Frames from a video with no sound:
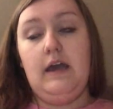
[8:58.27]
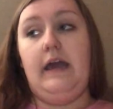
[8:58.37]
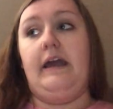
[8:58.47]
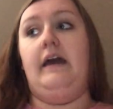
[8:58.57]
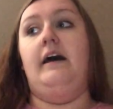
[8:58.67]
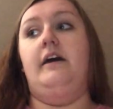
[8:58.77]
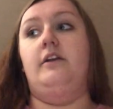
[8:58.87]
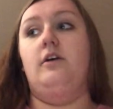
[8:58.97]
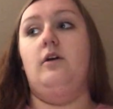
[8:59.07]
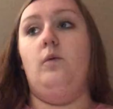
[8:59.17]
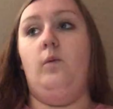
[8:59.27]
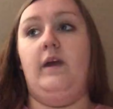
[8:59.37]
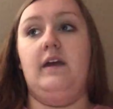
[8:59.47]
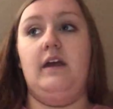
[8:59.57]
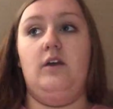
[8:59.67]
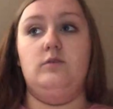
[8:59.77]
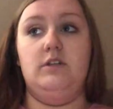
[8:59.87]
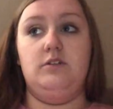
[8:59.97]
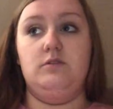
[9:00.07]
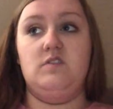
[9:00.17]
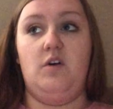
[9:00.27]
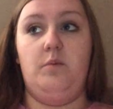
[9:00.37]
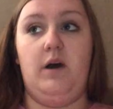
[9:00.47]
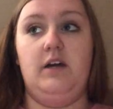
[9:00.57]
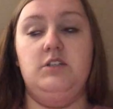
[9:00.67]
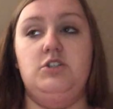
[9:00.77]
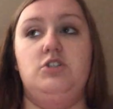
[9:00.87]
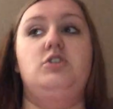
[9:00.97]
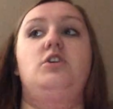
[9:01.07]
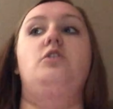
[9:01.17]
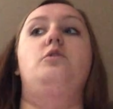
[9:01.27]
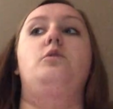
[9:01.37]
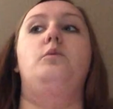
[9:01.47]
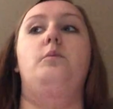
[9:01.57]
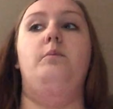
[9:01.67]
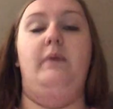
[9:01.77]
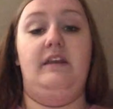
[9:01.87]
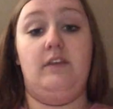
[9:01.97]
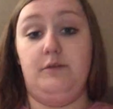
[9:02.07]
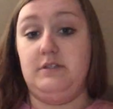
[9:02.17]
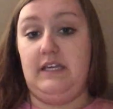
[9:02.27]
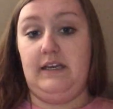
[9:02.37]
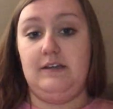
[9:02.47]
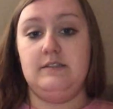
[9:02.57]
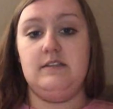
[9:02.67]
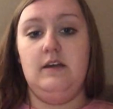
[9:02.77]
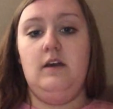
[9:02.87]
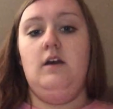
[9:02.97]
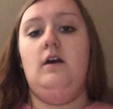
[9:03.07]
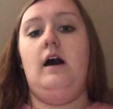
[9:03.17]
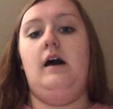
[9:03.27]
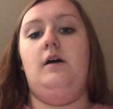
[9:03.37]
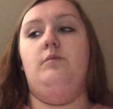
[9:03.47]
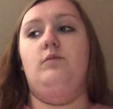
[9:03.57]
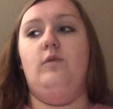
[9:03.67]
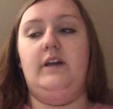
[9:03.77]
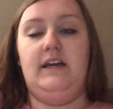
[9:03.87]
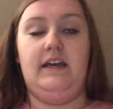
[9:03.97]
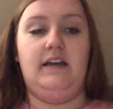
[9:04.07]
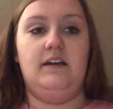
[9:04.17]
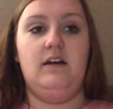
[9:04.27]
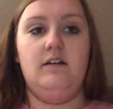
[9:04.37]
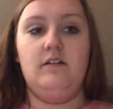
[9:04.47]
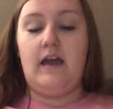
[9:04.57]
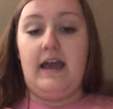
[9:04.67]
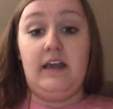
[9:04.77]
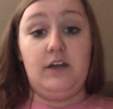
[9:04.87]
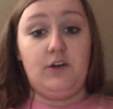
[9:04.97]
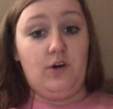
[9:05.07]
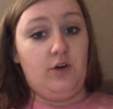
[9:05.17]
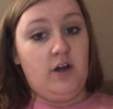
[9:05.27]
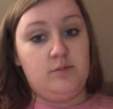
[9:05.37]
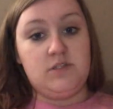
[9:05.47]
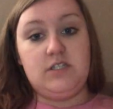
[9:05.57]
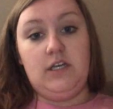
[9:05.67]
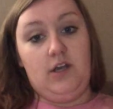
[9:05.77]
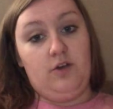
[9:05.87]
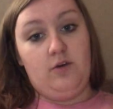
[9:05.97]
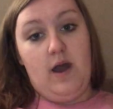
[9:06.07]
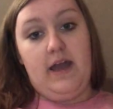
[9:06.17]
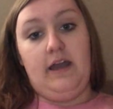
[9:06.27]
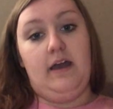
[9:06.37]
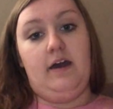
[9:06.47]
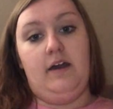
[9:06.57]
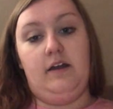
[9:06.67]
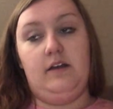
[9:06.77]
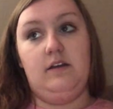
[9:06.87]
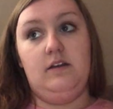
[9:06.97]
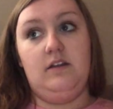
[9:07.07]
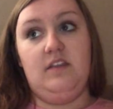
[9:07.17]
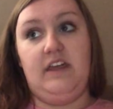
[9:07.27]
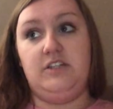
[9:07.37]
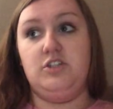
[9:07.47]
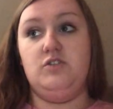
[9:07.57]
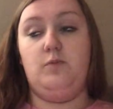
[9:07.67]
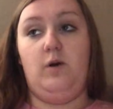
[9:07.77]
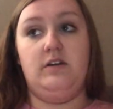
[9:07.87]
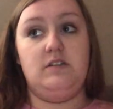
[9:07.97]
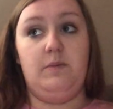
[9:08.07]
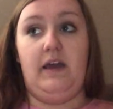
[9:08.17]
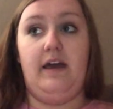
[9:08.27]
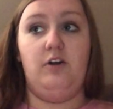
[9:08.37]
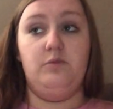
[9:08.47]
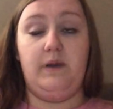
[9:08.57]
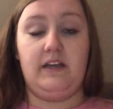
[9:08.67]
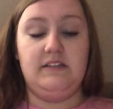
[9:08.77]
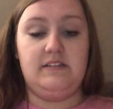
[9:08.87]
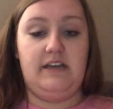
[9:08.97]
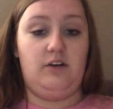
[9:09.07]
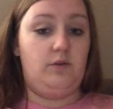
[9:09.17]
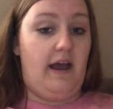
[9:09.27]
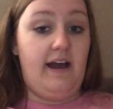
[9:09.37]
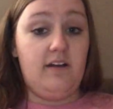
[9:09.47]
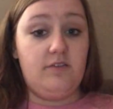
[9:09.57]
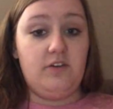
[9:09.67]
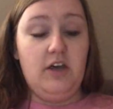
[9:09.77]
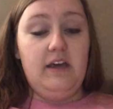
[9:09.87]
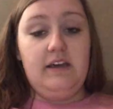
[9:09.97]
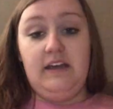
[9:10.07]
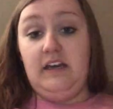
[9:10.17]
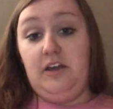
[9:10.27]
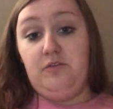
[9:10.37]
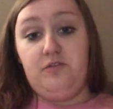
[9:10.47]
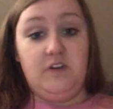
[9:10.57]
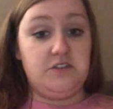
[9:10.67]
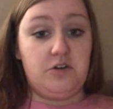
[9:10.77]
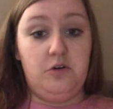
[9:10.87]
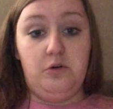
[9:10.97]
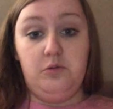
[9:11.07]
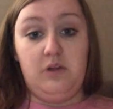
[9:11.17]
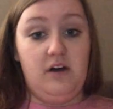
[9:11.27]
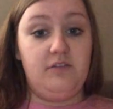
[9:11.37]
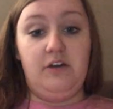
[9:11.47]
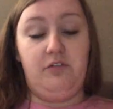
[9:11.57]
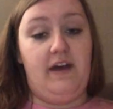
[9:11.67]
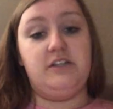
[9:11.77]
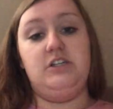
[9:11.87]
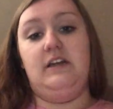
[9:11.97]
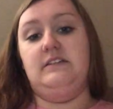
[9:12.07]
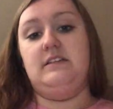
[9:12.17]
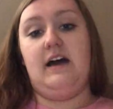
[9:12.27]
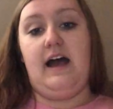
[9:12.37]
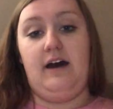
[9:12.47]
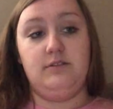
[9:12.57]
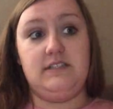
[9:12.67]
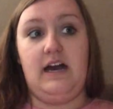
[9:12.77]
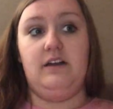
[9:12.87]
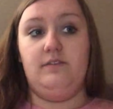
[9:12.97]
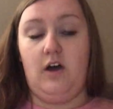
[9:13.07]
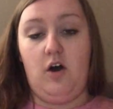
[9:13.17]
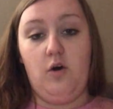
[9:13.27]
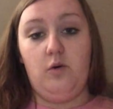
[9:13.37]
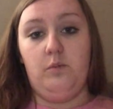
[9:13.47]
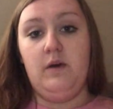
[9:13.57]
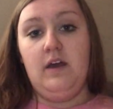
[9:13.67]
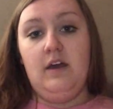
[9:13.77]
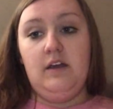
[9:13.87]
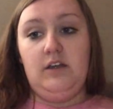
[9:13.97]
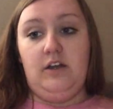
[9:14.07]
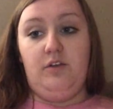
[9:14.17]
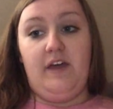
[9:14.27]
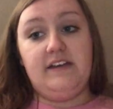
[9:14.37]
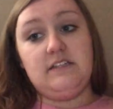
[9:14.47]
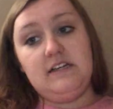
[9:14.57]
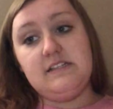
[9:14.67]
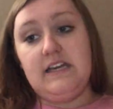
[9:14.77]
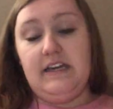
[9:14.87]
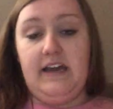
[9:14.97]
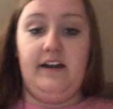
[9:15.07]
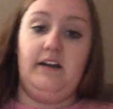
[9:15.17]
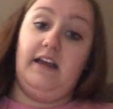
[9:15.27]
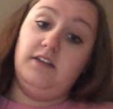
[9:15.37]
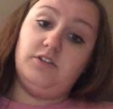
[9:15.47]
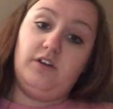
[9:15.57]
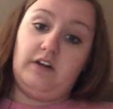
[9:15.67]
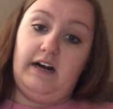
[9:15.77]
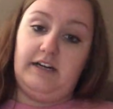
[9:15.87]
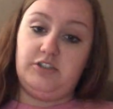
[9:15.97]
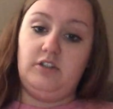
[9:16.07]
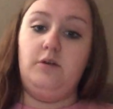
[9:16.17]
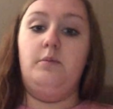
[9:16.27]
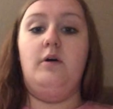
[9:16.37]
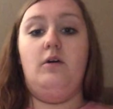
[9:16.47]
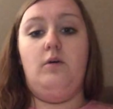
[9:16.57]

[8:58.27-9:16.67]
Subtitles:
and we can only do so much to meet those needs. When a 8-year-old comes to you and they just want to be held because they don't have any physical love and affection outside of the home, that does get carried into the classroom.